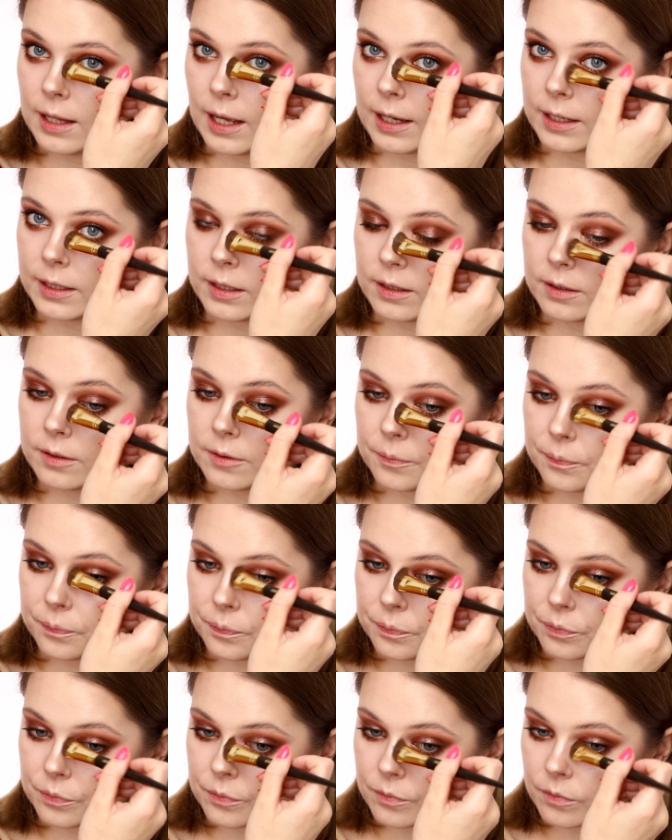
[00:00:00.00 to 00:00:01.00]
I like it
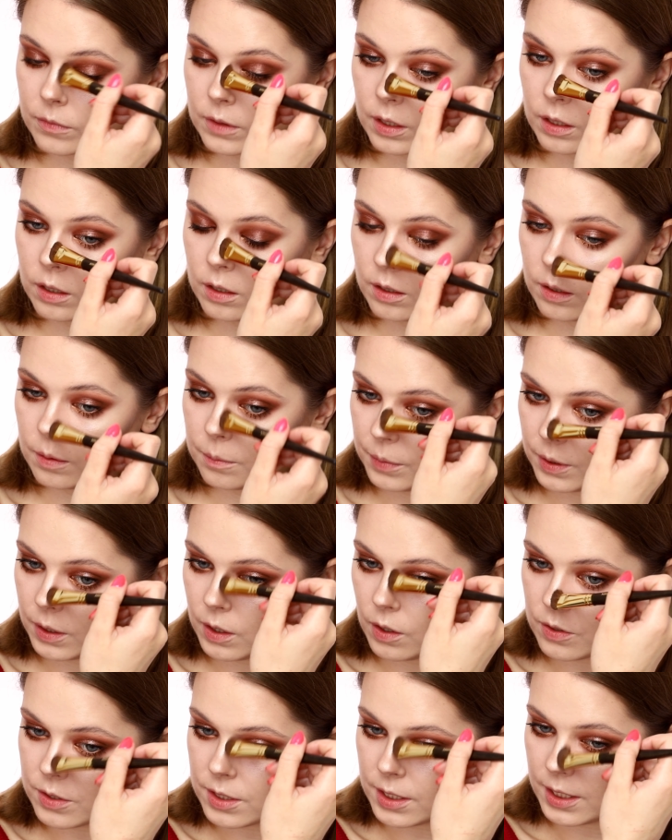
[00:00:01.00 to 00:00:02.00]

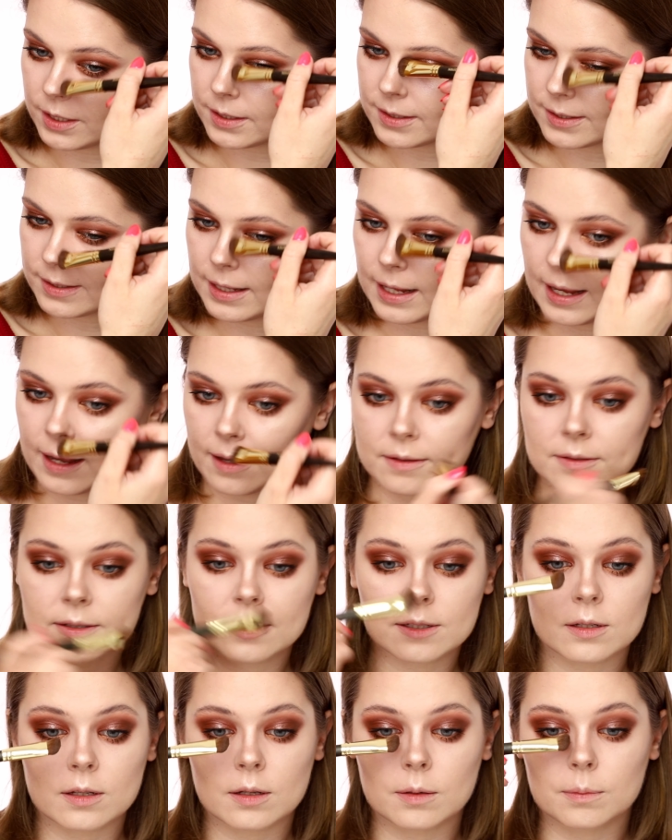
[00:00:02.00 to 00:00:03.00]
because it's
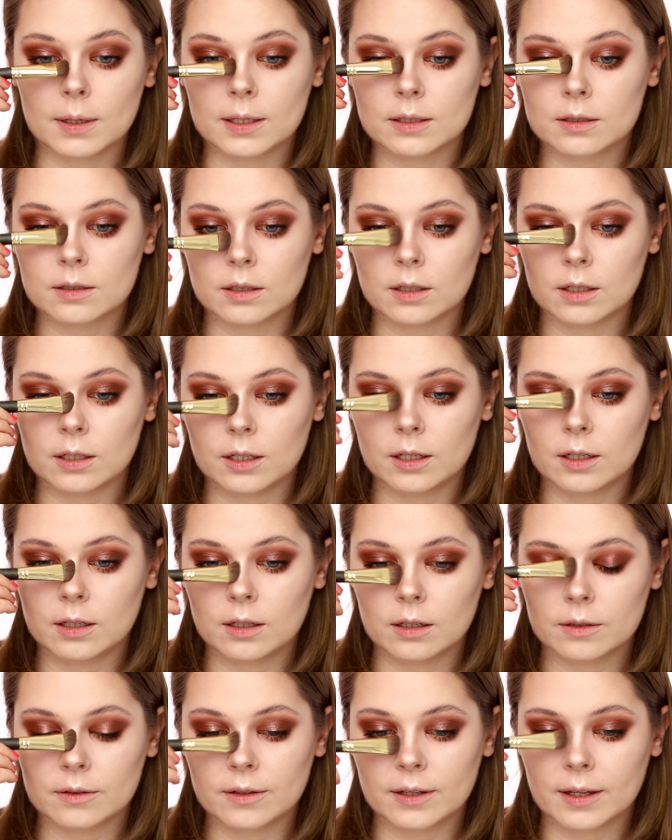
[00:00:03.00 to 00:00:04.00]
dense, but
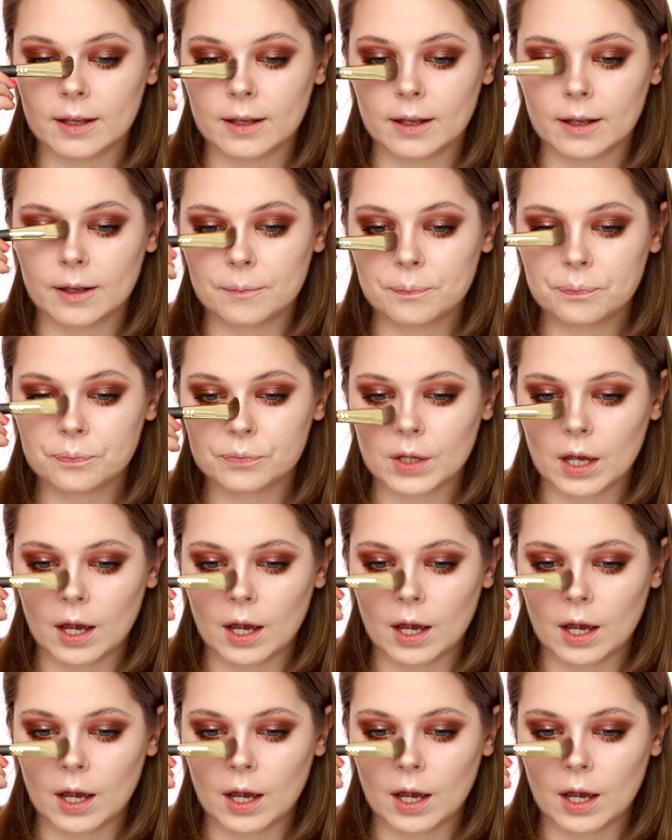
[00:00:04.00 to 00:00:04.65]
the